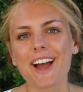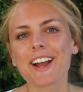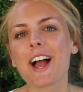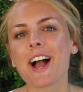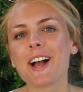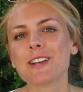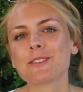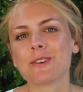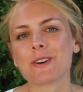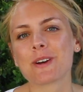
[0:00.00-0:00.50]
Hi
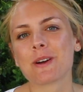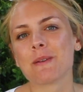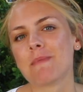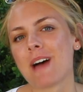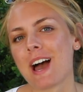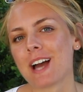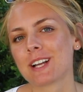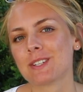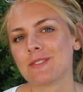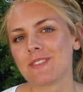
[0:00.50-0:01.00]
guys, welcome
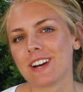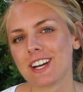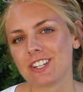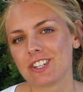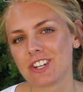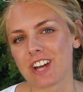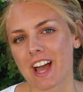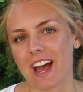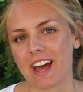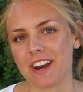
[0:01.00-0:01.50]
back to my
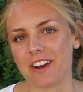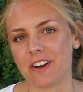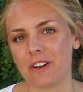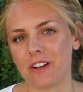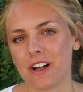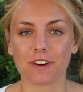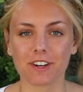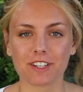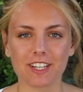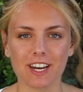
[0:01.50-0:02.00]

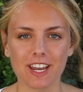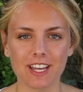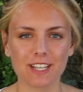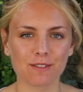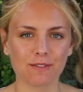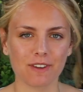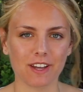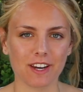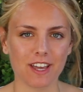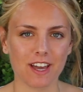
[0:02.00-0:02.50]
channel. For
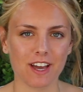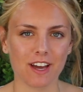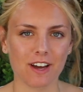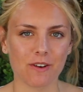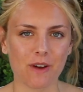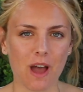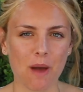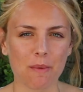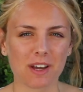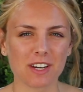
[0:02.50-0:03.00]
today's
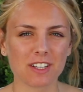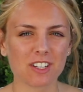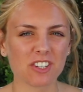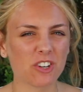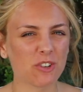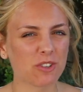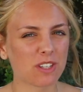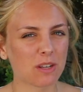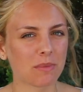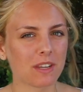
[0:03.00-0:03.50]
video, I wanted to
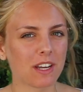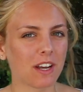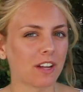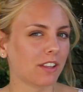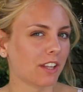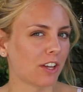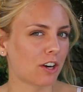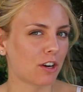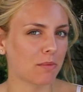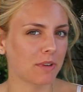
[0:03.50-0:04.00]
do something a
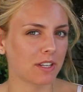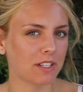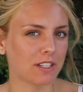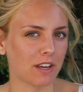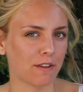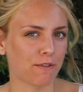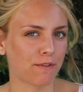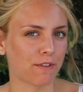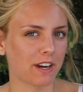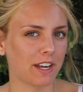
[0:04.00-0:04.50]
little bit
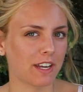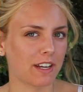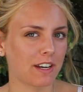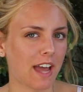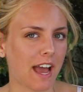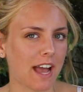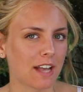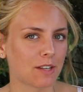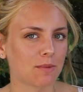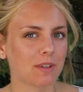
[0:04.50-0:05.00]

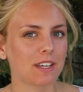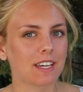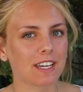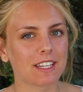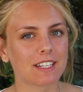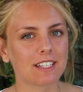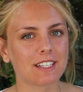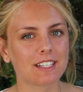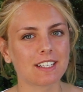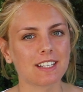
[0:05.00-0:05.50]
different. As we
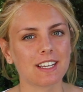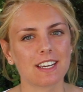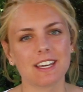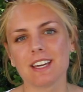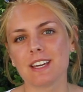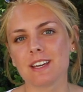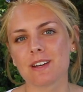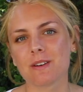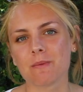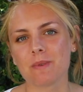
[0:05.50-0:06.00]
can
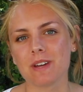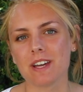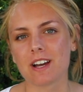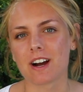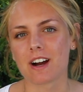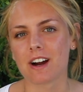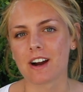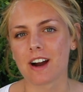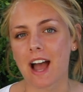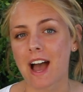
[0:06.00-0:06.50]
see, we
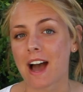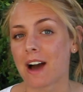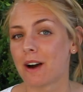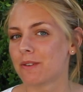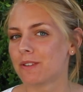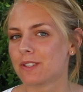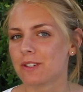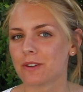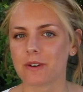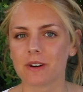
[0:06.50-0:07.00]
are
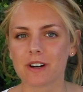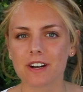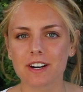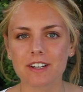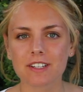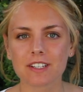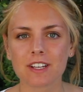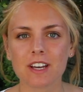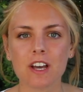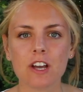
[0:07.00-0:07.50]

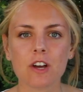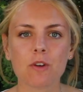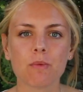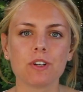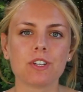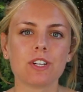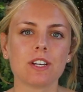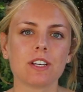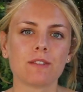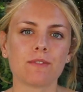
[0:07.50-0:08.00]
outdoors,
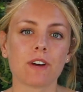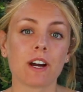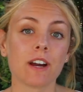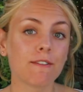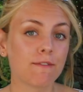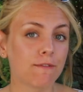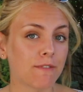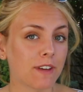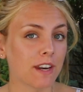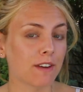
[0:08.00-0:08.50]
which is
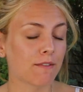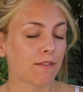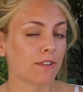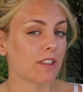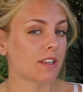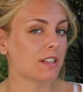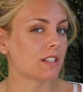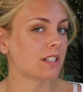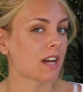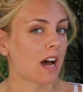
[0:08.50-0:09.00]
very fitting
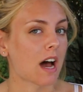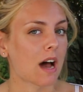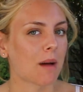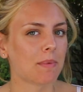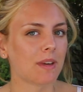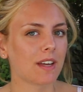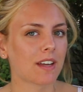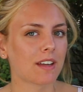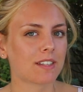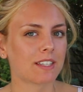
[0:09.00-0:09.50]
for this
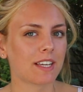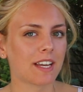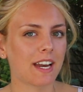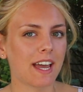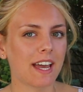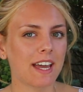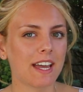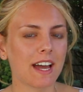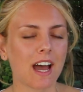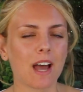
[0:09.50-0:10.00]
topic
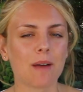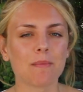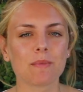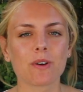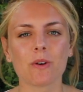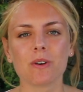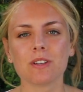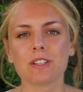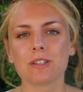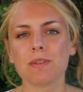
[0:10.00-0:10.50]
today. I'm
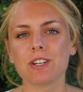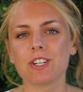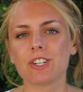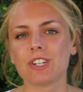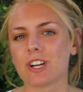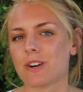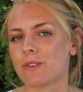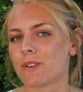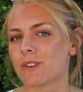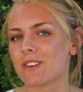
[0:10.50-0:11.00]
going to be
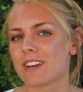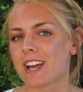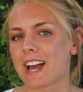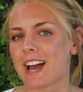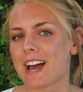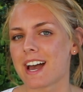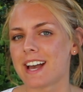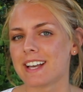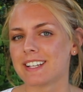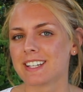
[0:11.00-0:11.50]
showing you
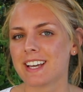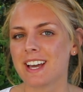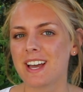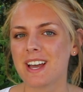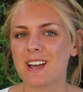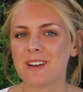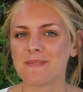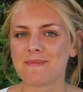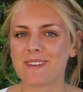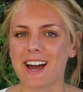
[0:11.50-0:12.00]
guys
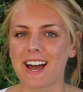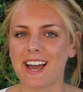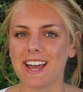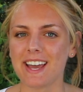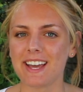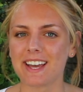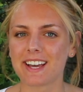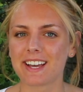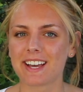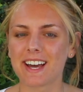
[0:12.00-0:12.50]

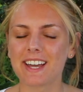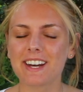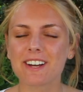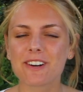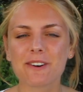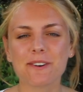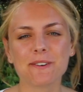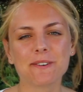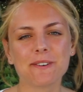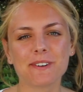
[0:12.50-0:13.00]
my kind
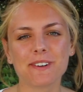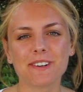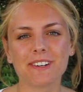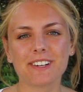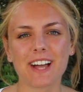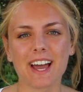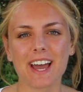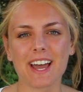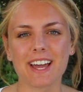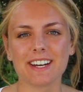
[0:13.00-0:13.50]
of
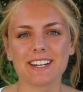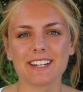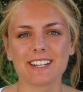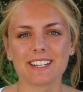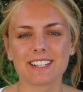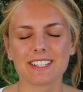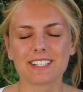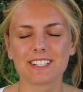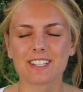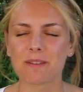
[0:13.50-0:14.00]
cool
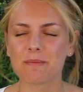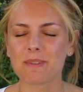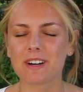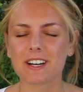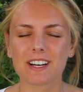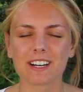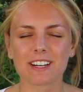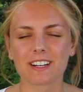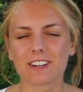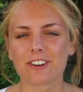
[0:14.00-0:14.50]
and
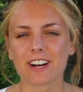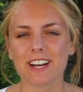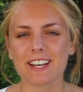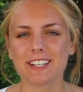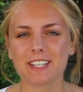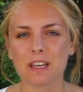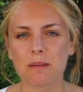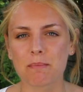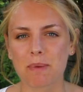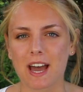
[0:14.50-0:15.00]
somewhat
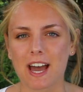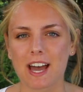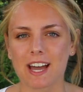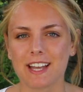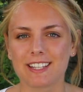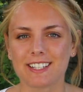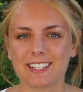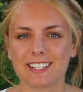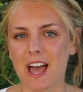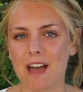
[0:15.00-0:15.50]
crazy
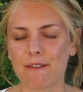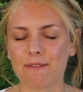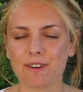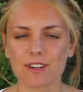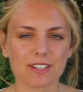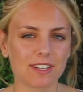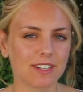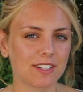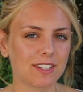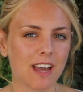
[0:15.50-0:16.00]
pets.
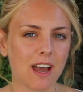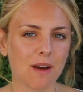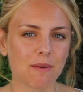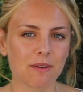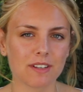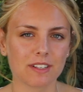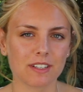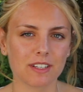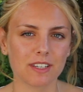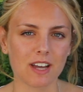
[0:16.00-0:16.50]
Ever since I
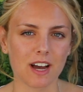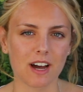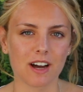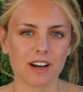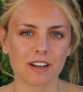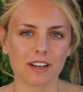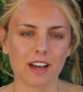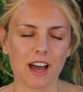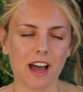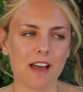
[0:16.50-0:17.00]
was
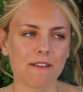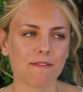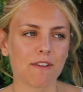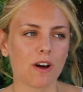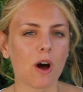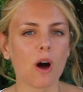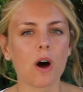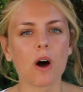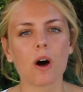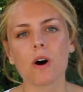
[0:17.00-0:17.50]
young, I've
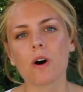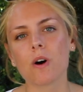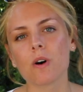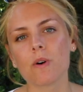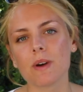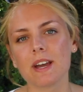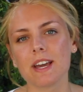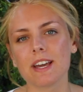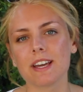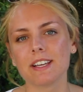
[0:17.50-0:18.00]

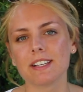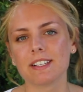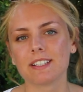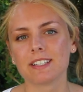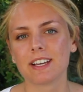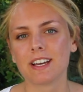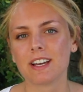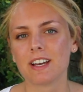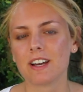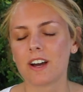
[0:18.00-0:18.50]

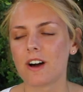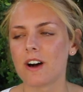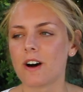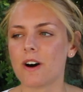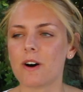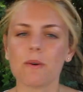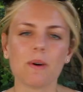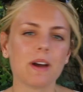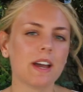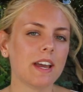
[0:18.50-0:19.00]
always
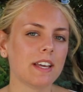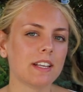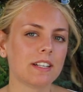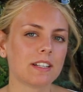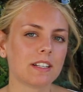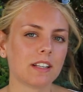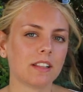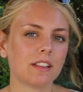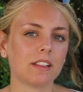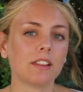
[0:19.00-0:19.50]

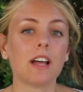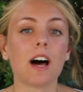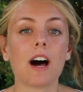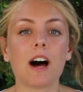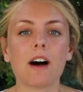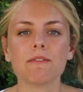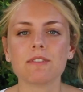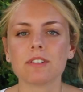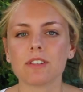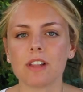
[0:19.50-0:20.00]

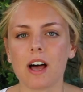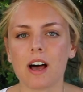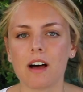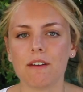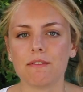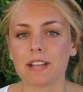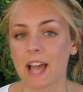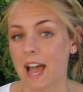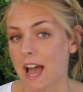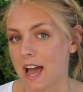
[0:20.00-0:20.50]

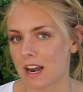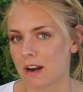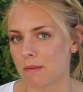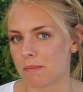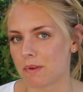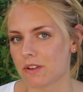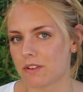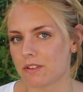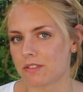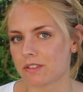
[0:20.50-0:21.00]
loved
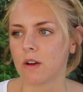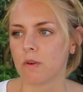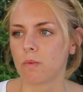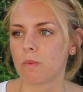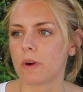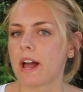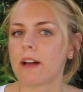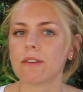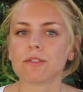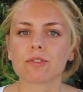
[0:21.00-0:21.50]
animals.
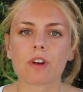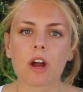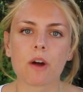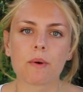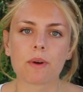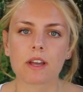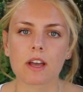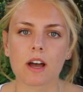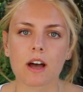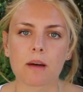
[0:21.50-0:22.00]
When I was
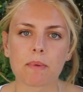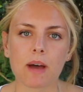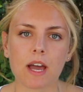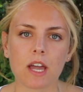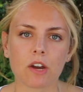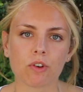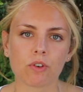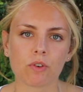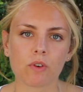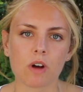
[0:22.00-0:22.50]
growing up,
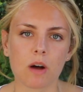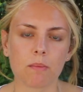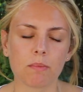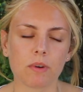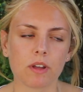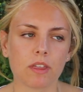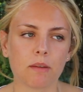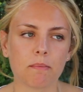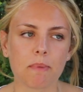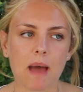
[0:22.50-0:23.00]
I grew up
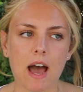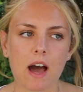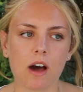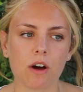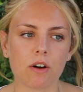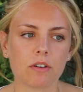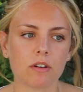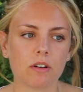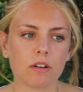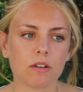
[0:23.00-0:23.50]
with
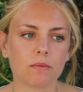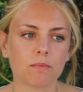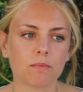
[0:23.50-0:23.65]
about